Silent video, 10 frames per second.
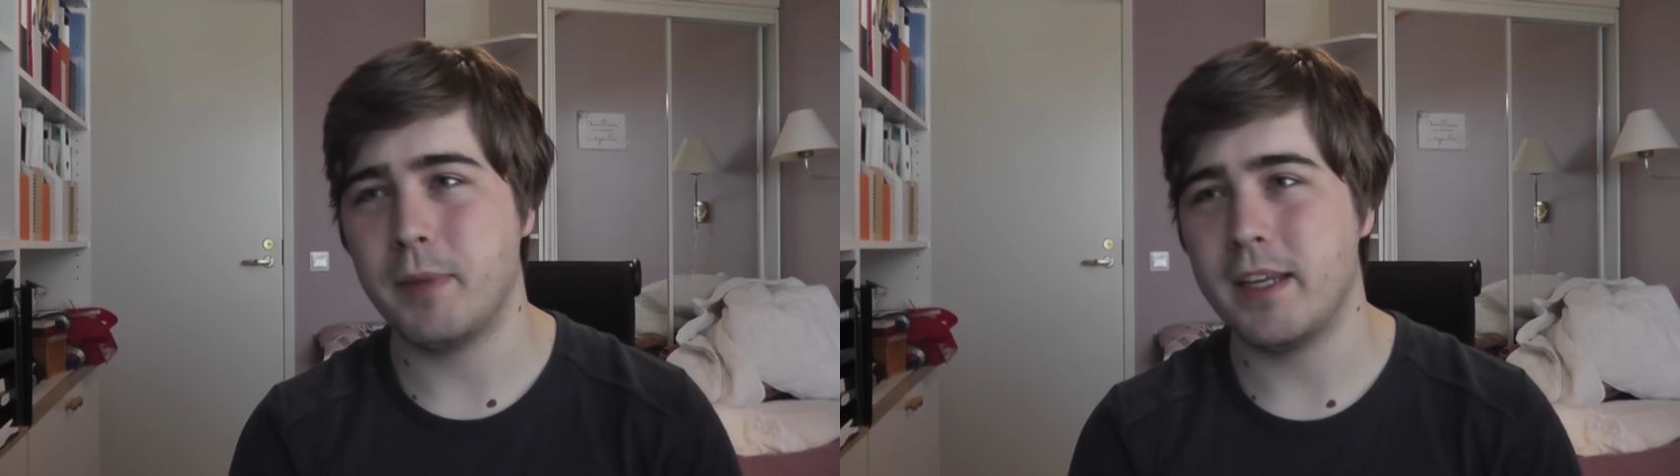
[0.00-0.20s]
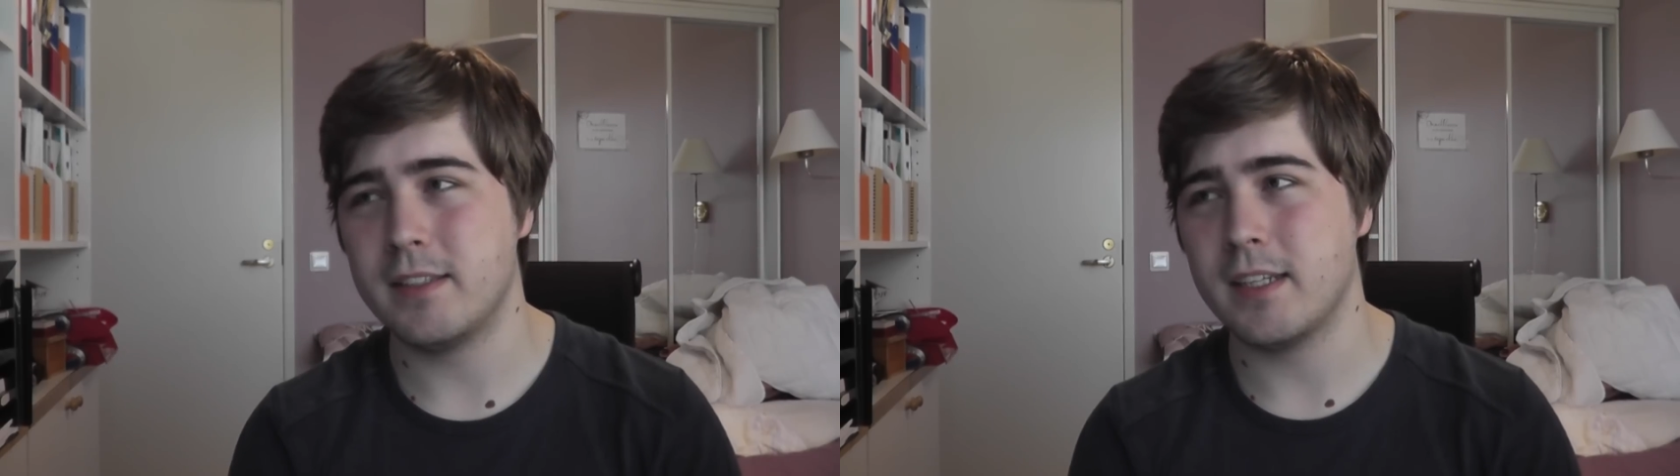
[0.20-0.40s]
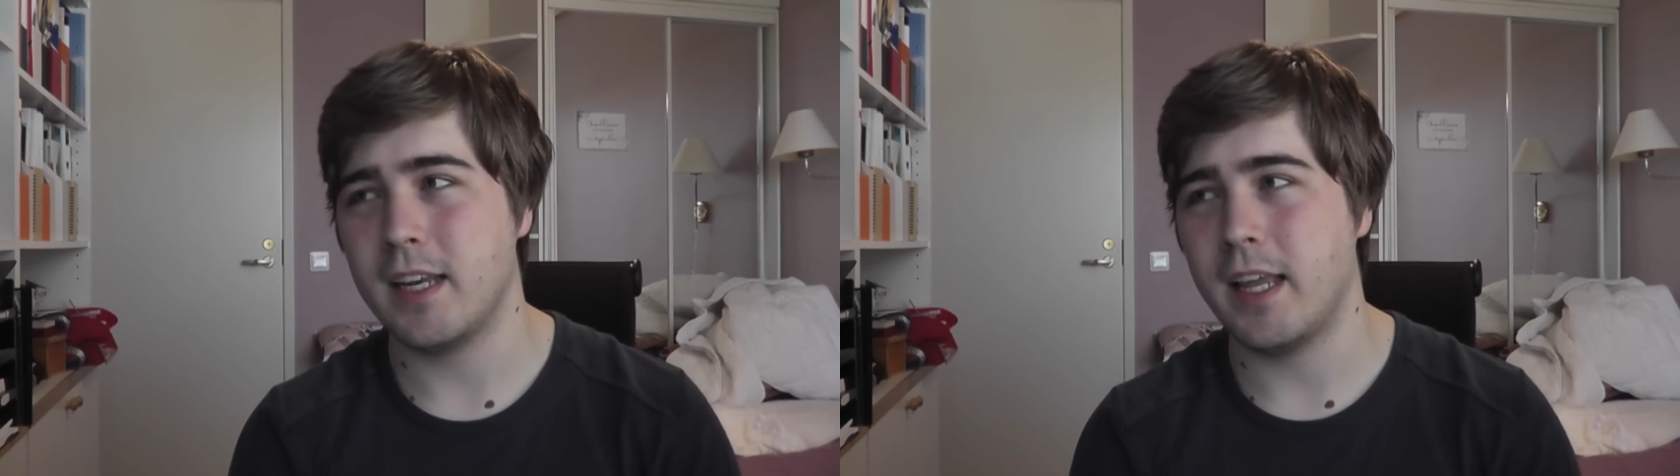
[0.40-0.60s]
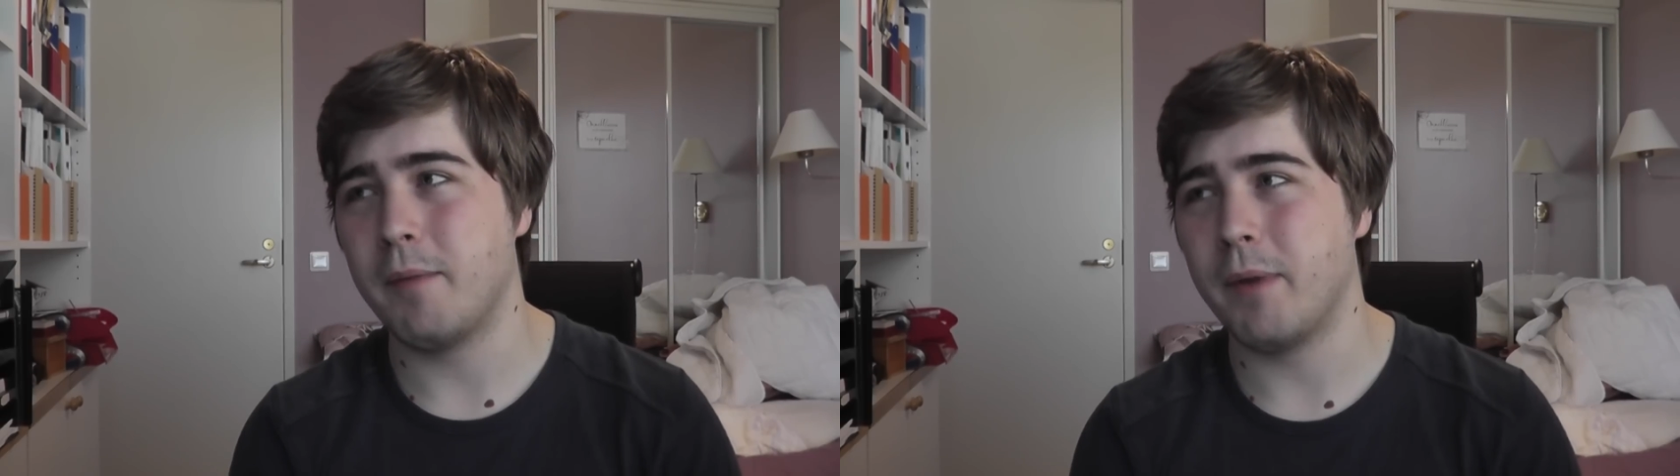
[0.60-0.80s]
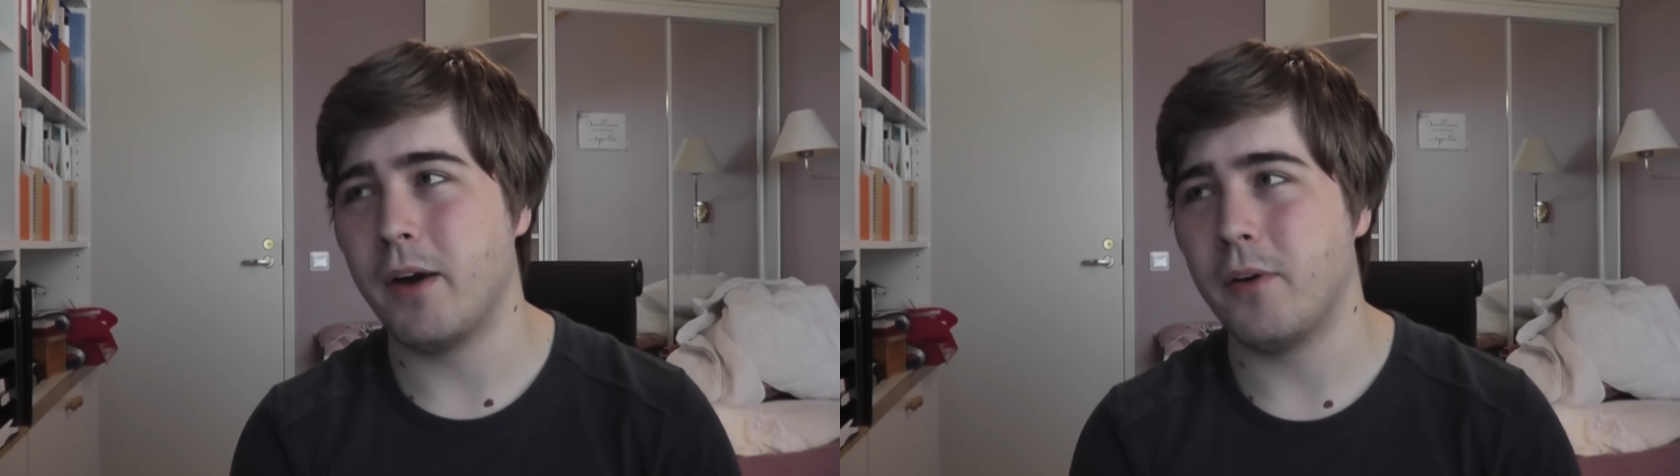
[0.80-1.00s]
basically
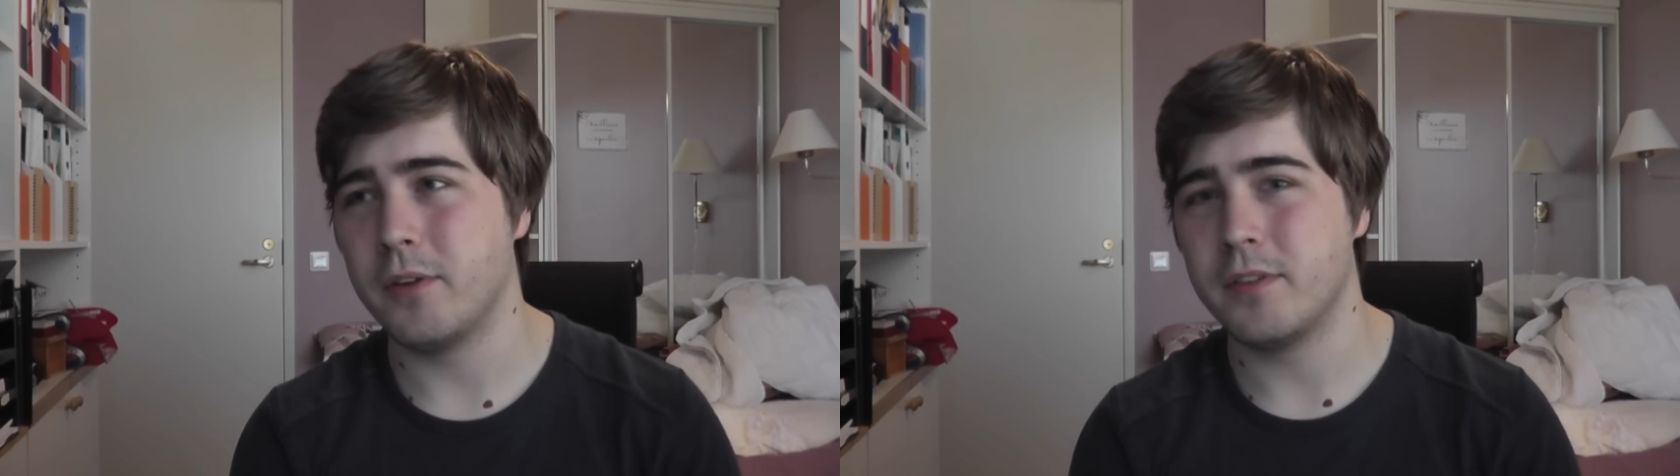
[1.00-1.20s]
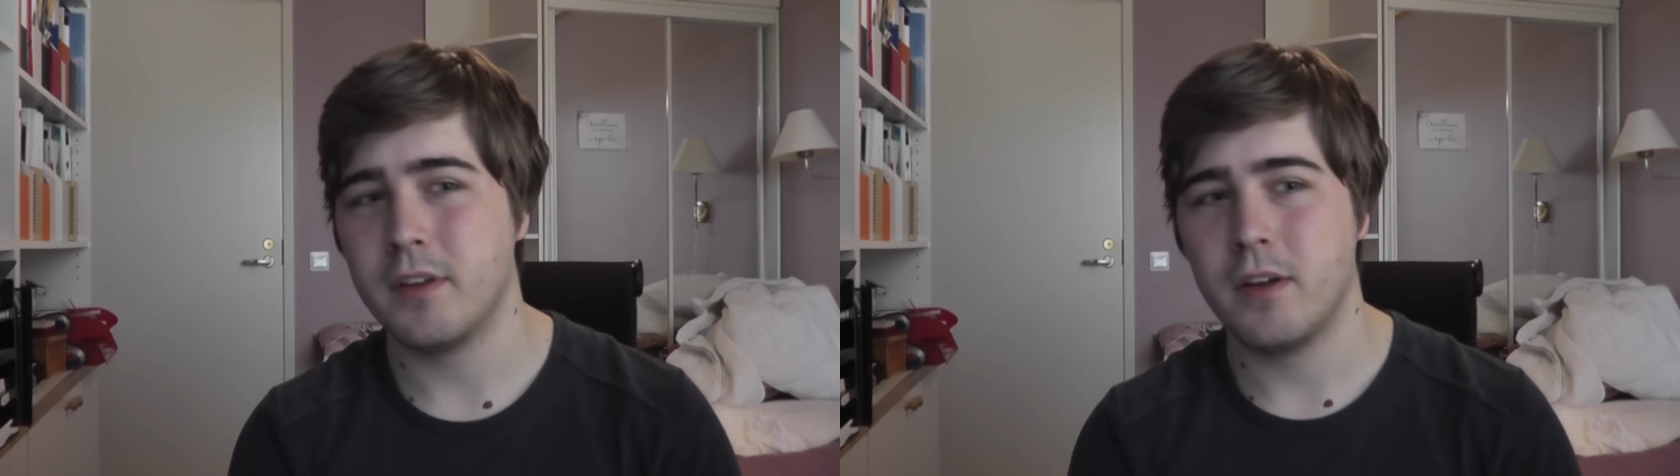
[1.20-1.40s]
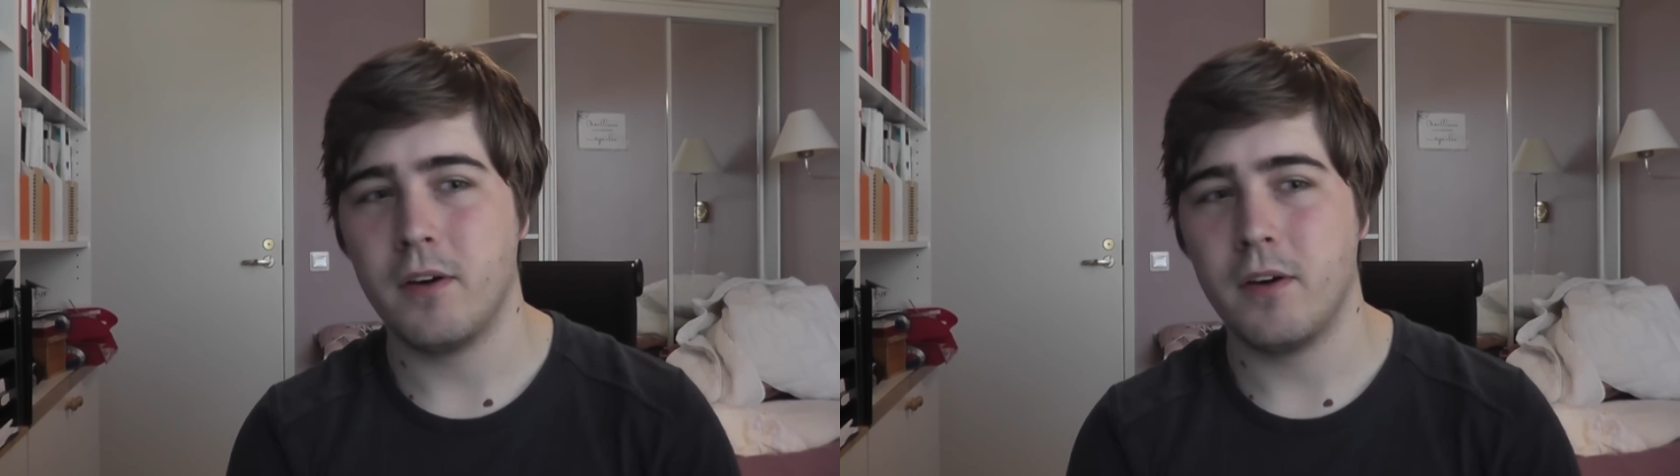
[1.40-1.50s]
about